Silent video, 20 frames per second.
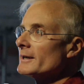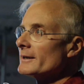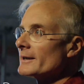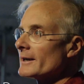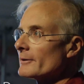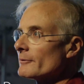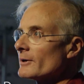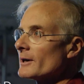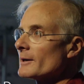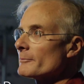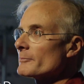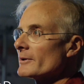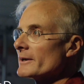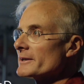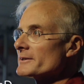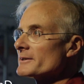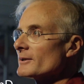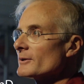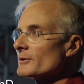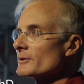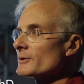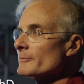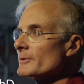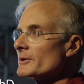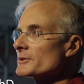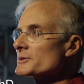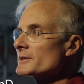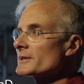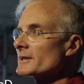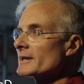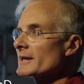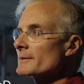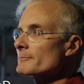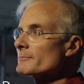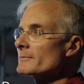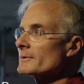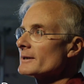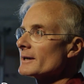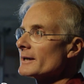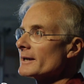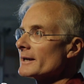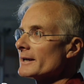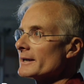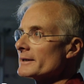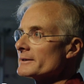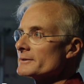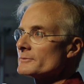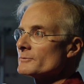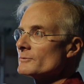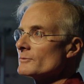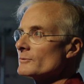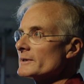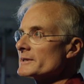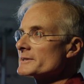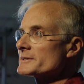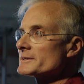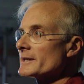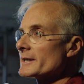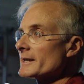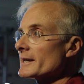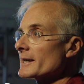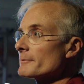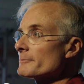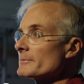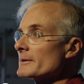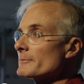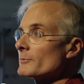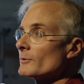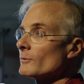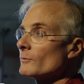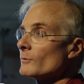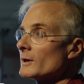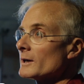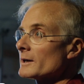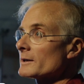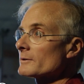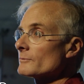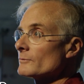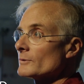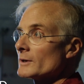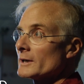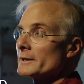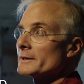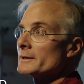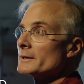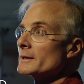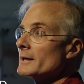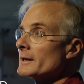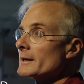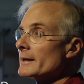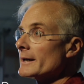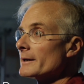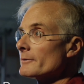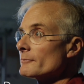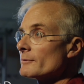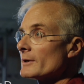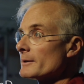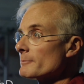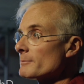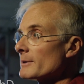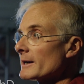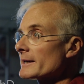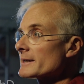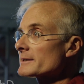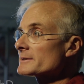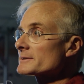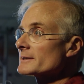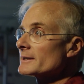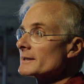I operate the Locomotion Lab, and we study how people walk, run, and ride bikes.